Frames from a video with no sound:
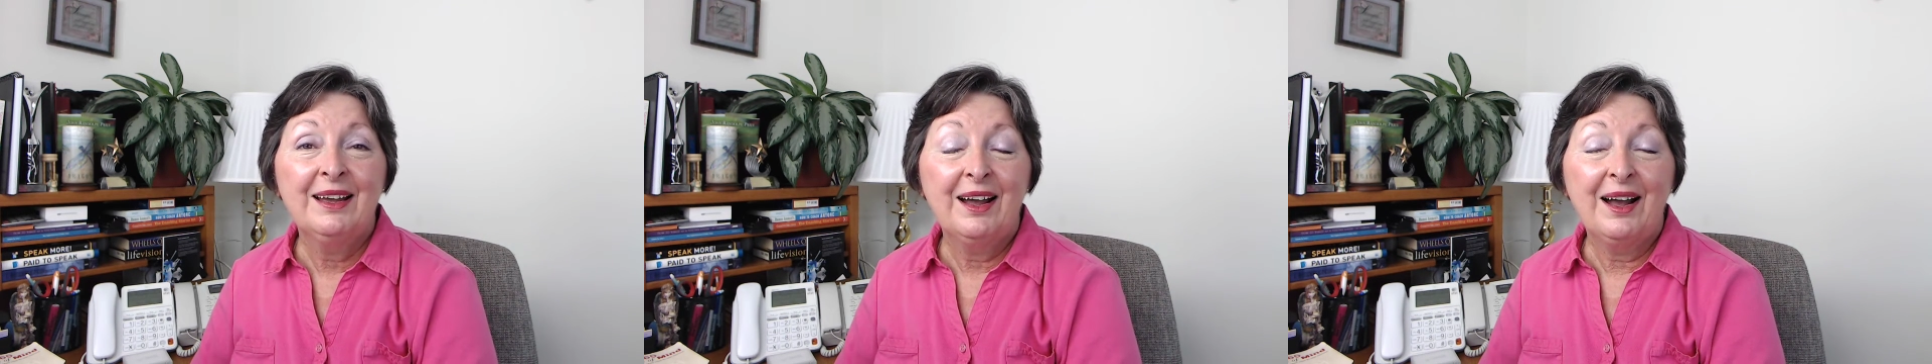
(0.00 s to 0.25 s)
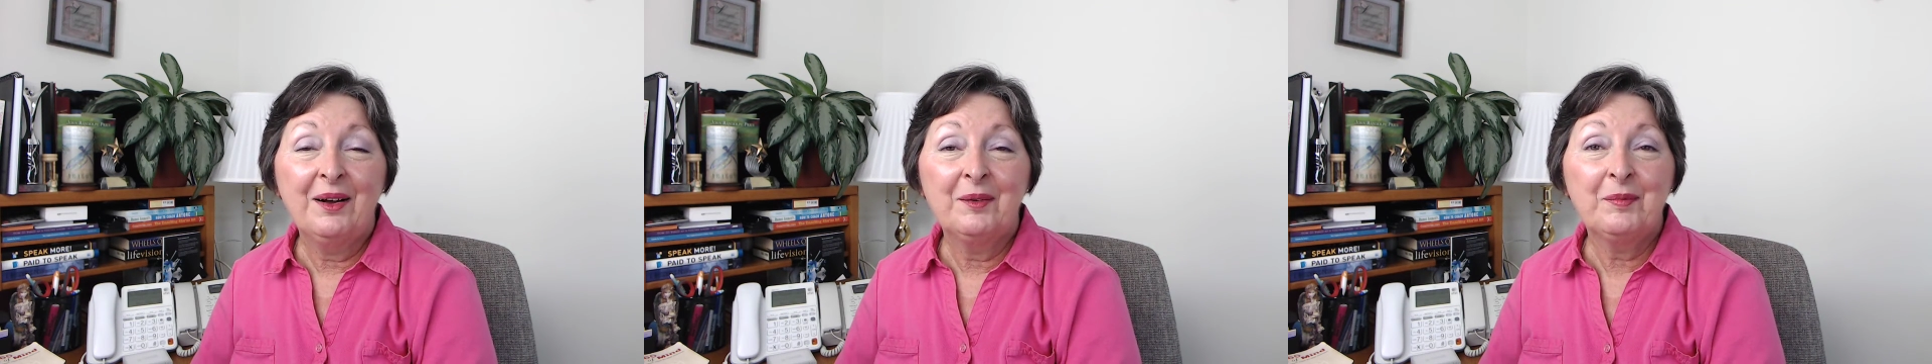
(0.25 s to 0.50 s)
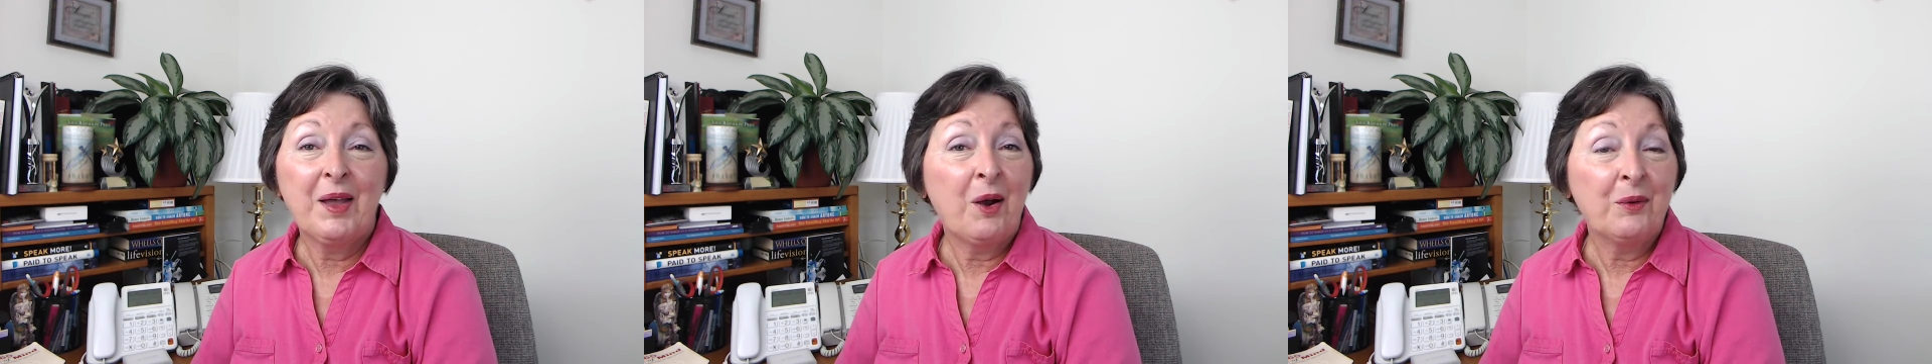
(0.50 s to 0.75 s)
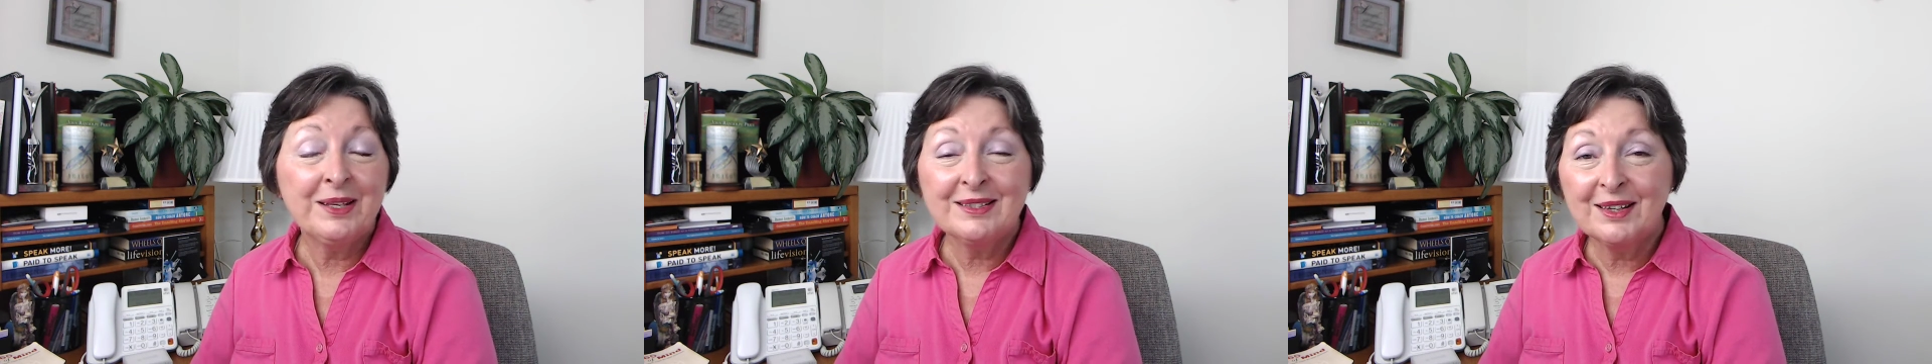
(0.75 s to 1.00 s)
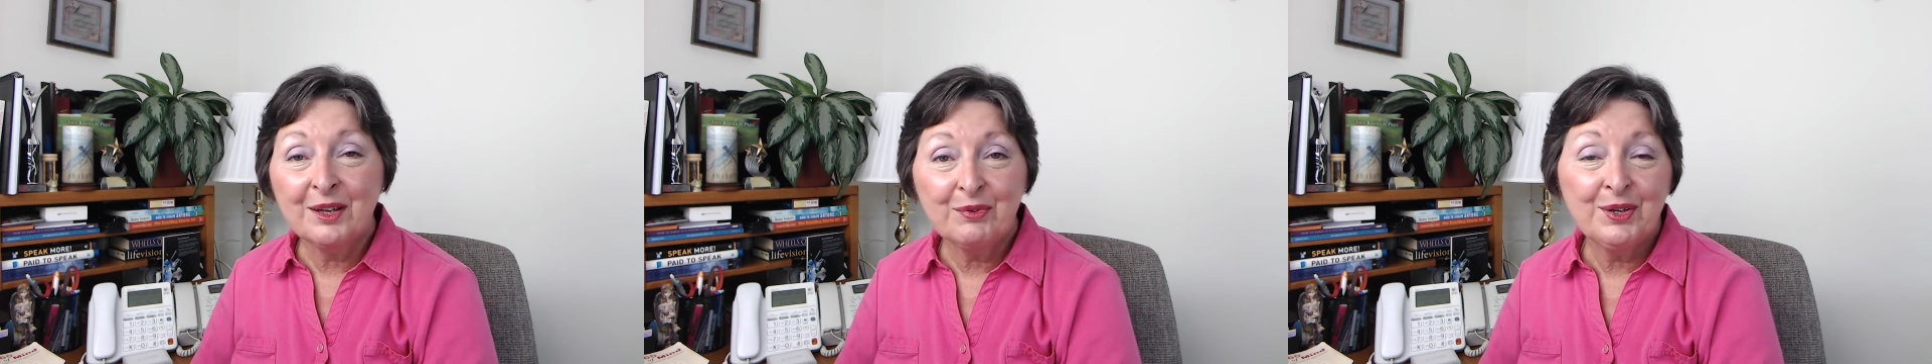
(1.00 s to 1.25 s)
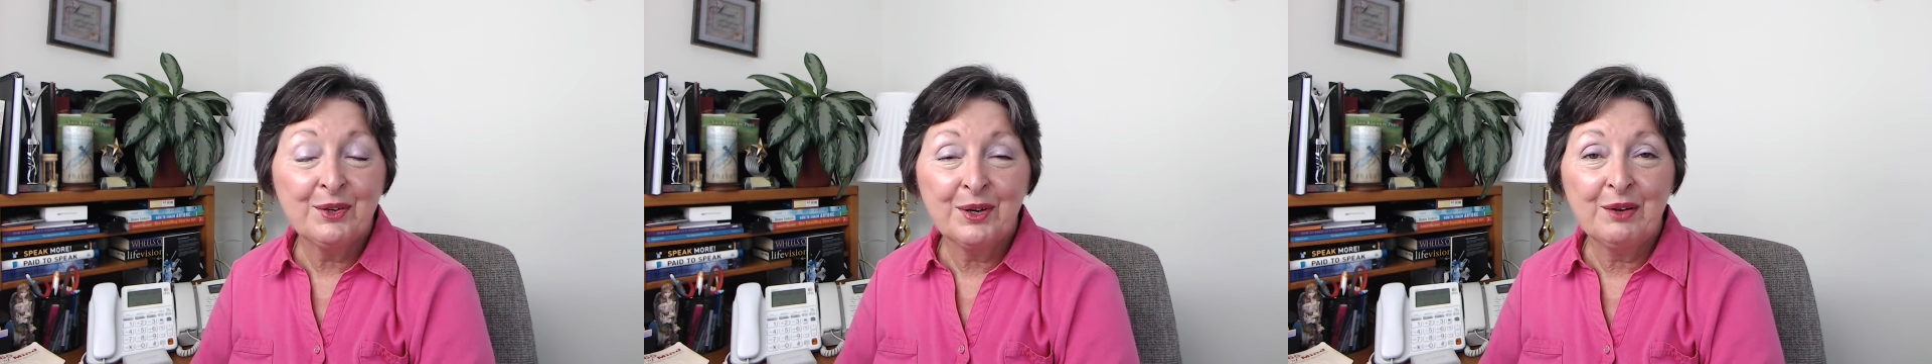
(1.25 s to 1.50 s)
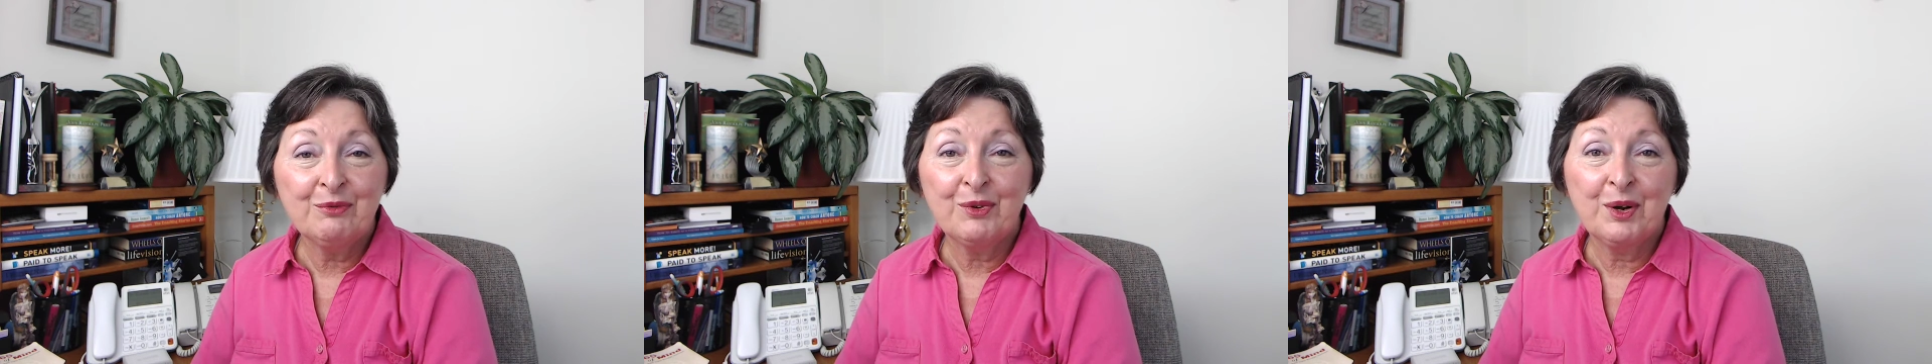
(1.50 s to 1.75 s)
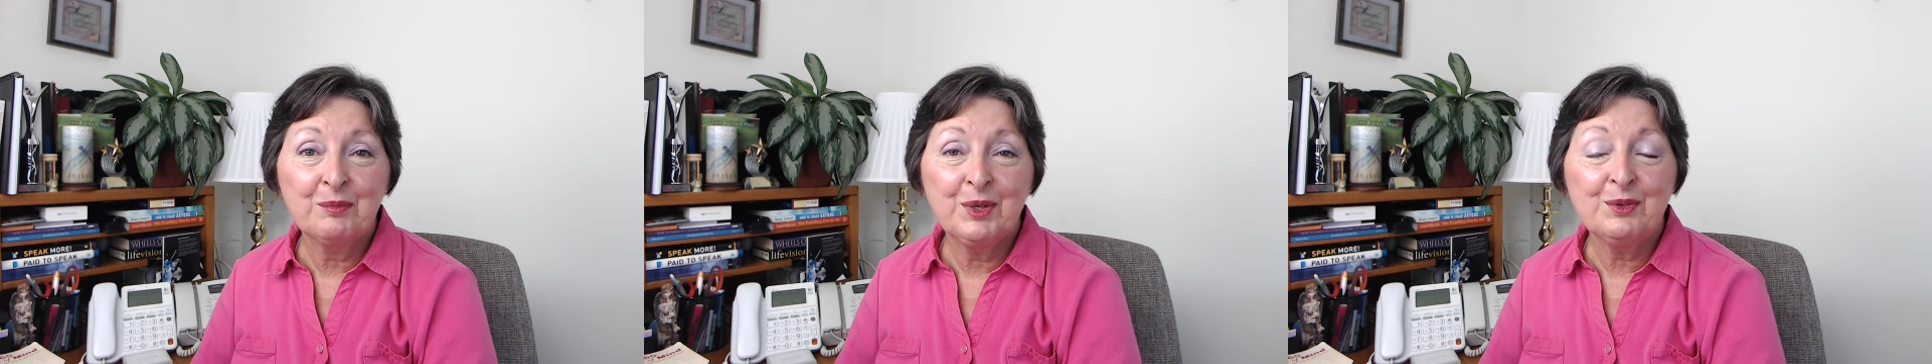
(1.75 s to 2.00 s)
I always love hearing
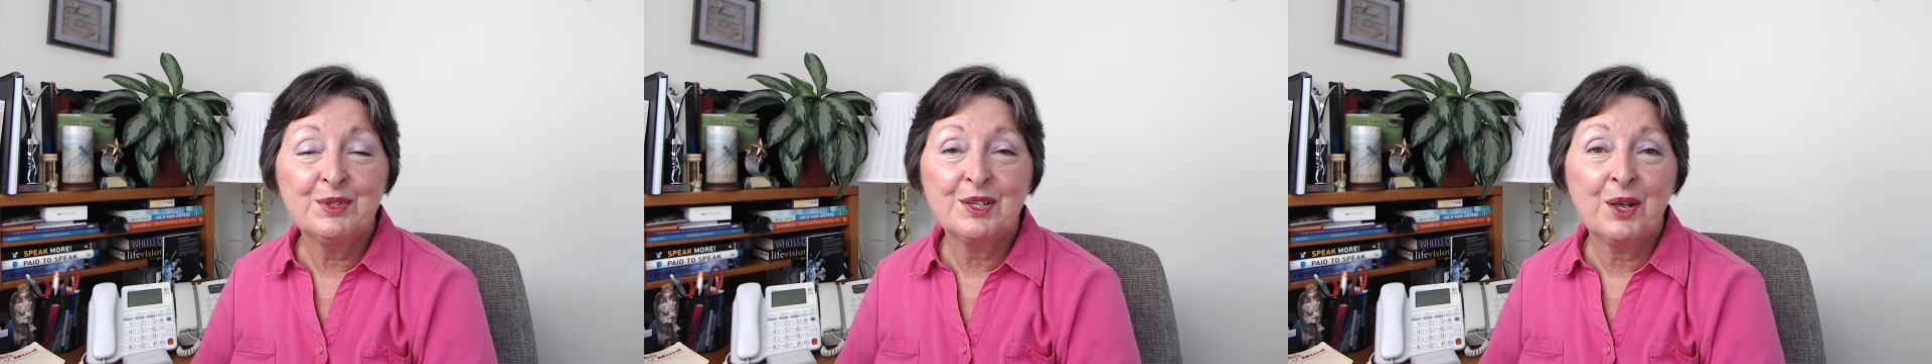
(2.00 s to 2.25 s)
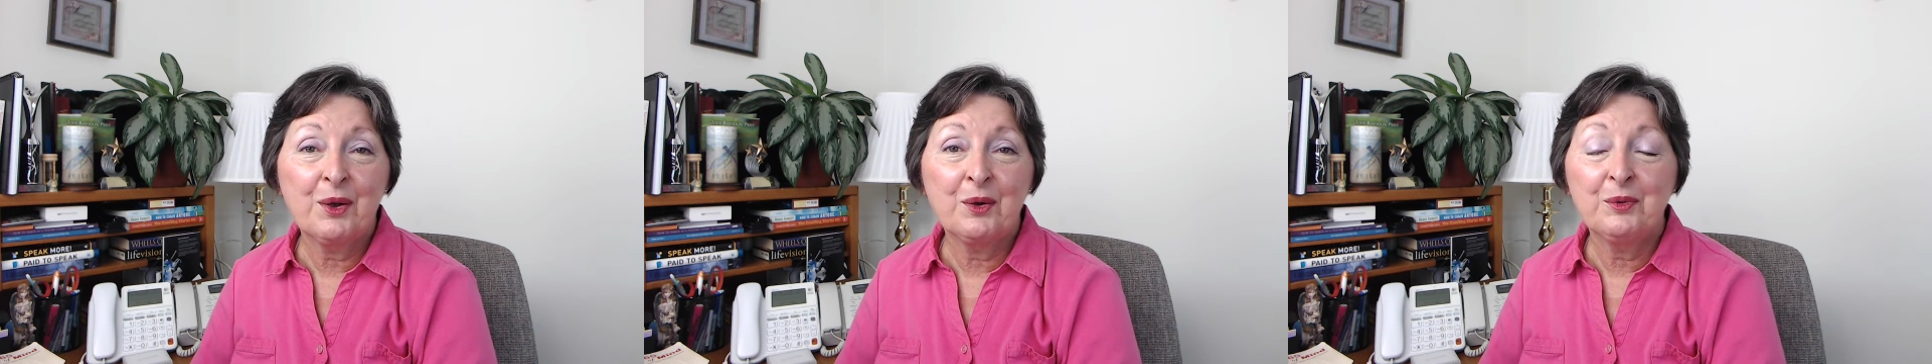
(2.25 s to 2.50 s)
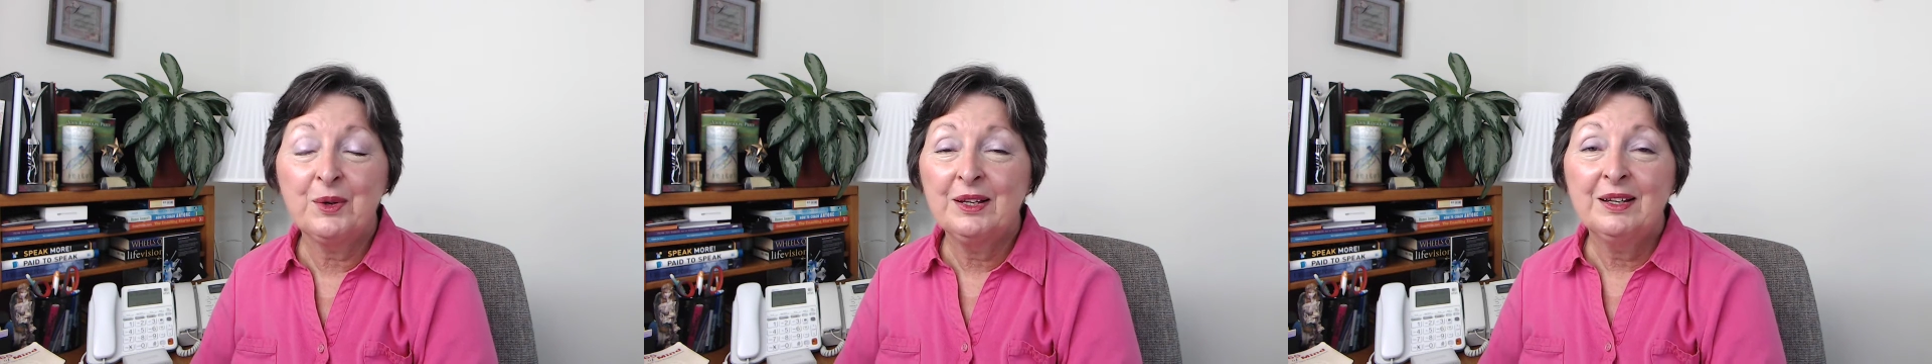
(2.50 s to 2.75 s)
from you, so